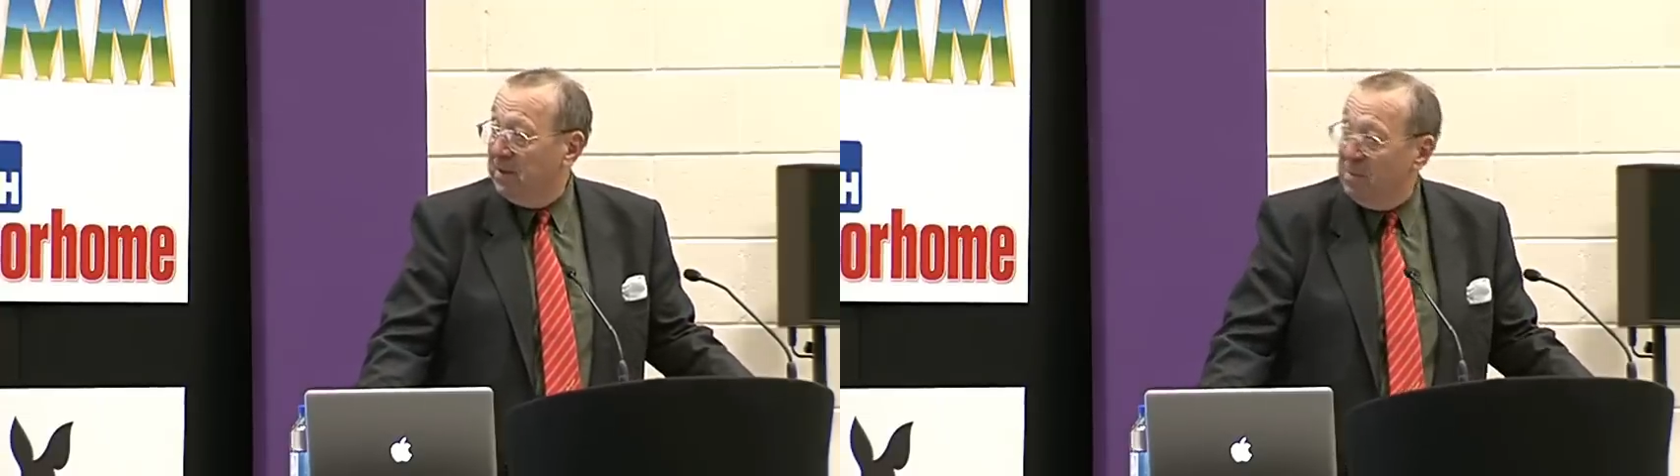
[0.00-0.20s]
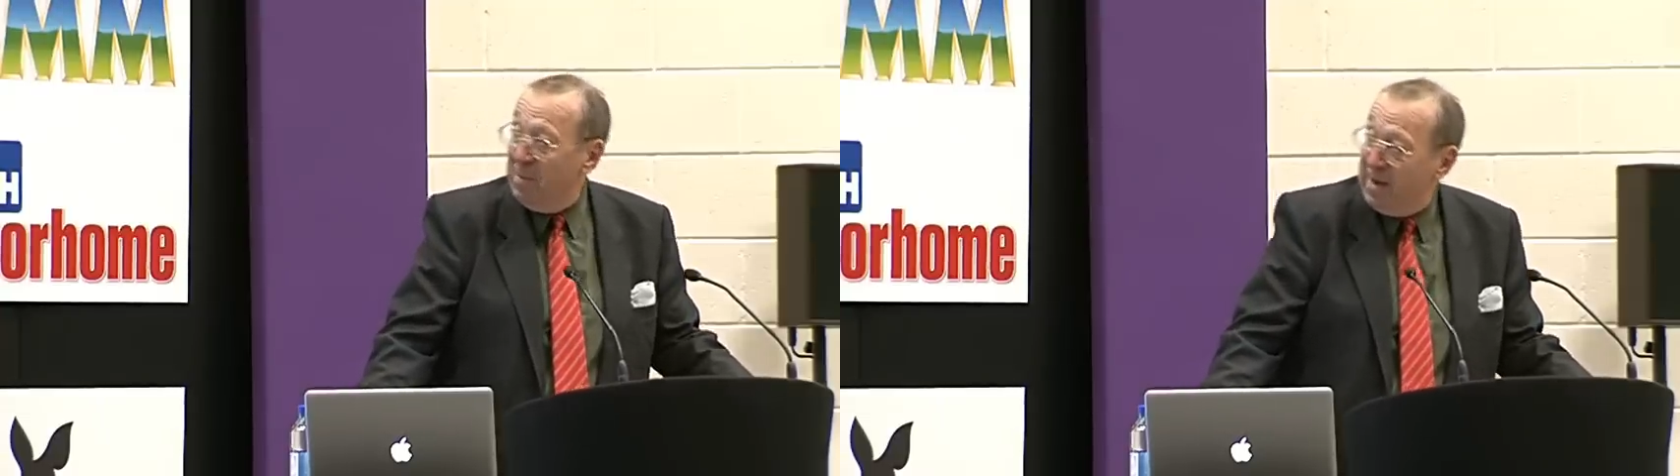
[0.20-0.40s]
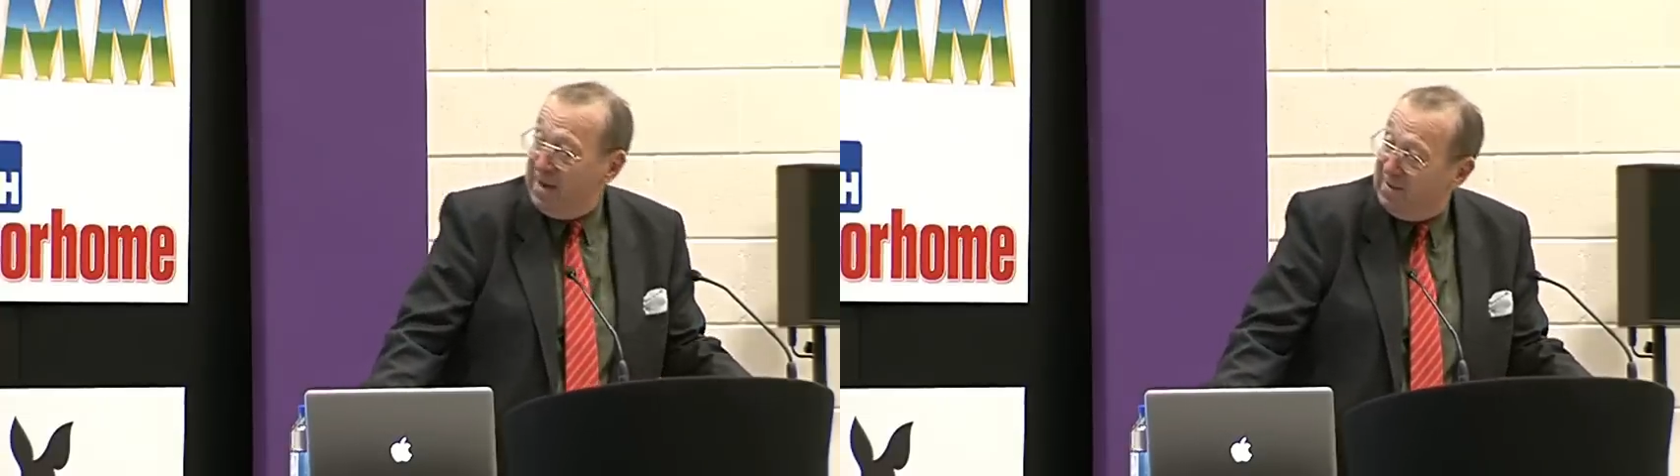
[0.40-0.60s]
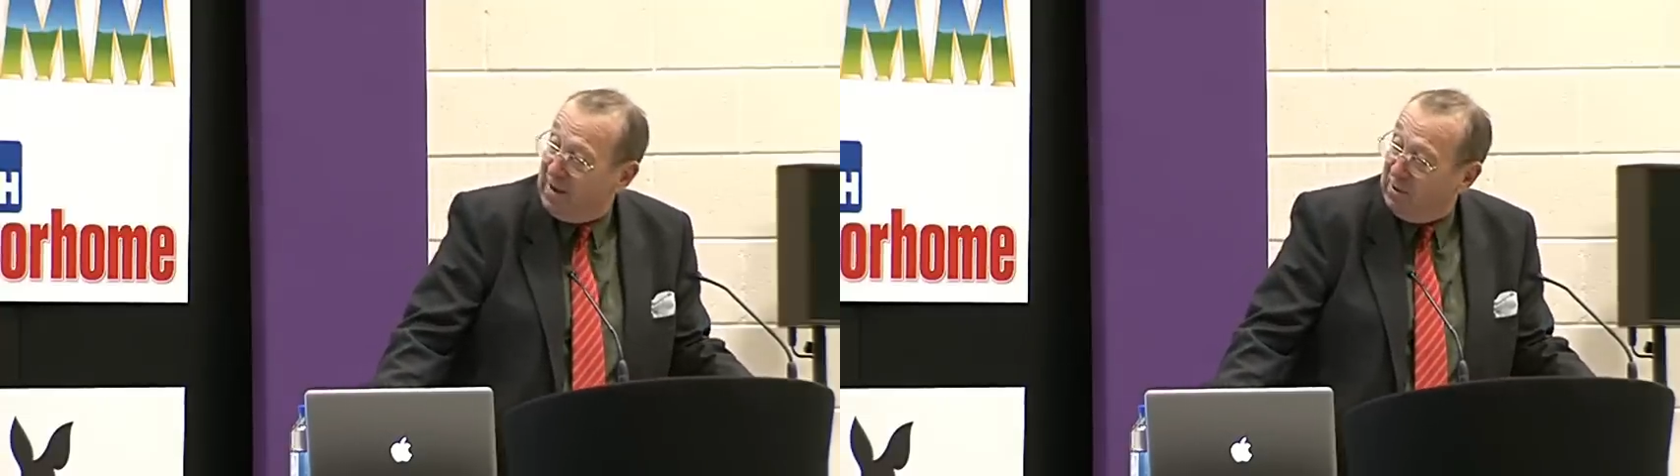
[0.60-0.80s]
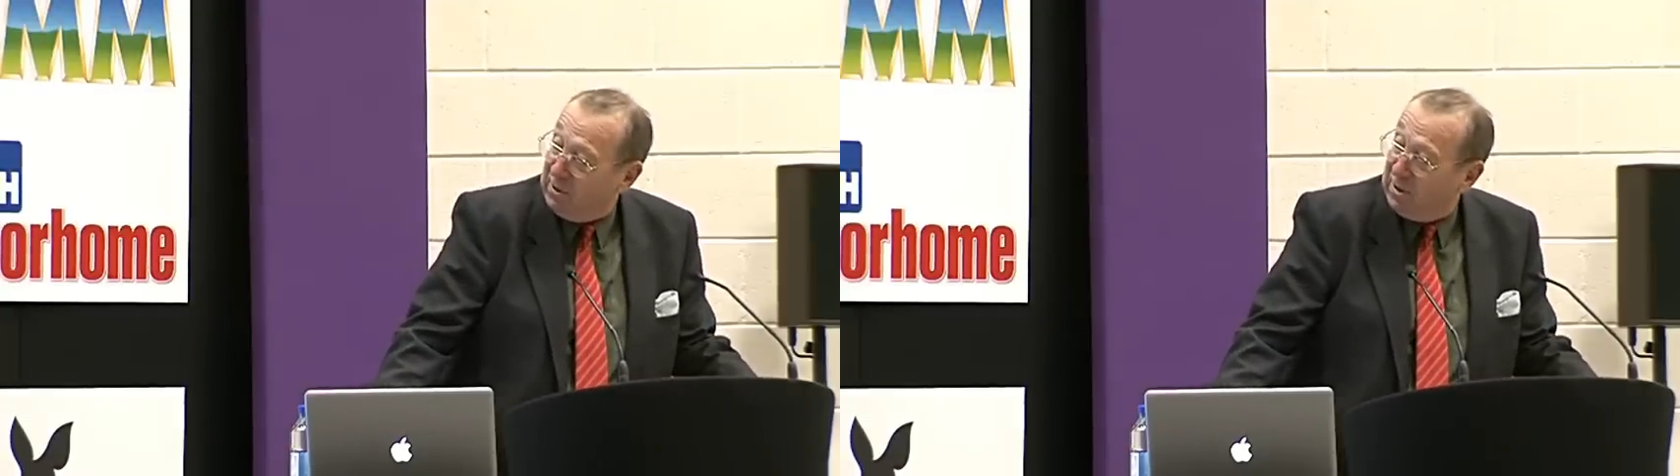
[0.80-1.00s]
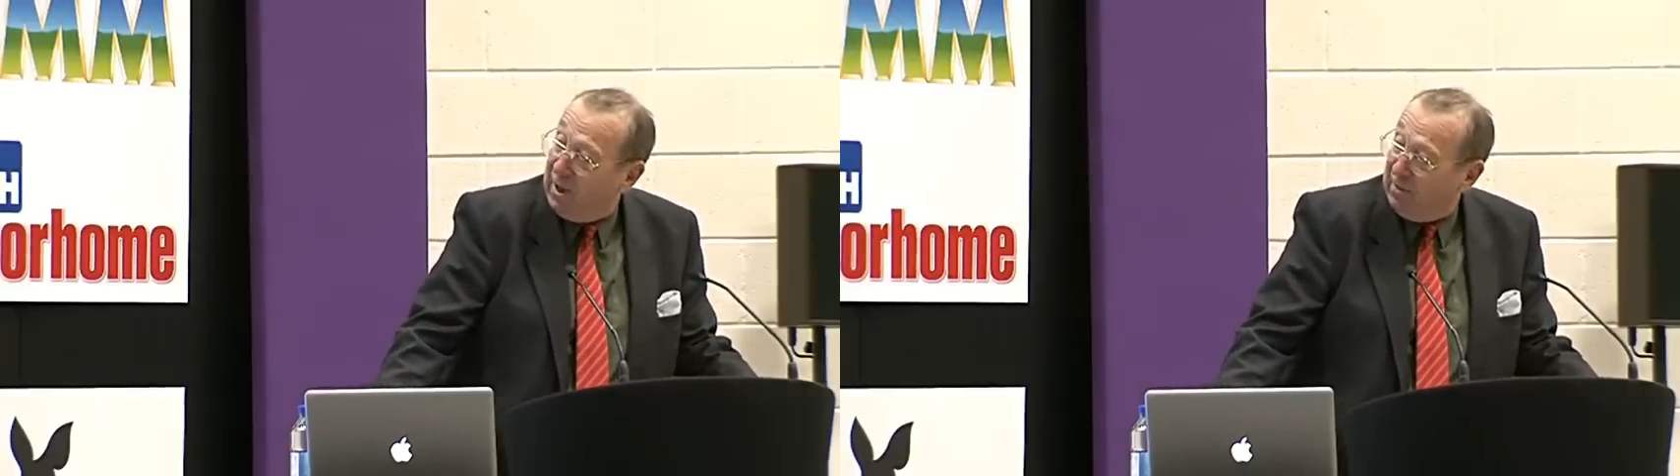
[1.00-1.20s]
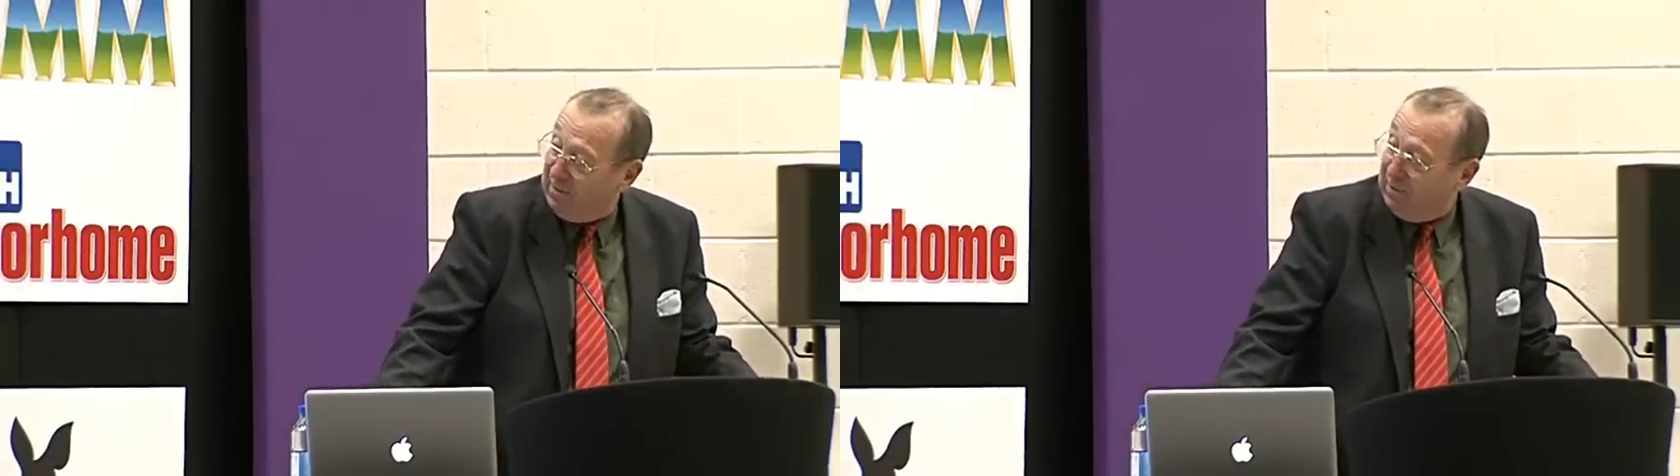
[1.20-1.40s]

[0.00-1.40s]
to me, that looks like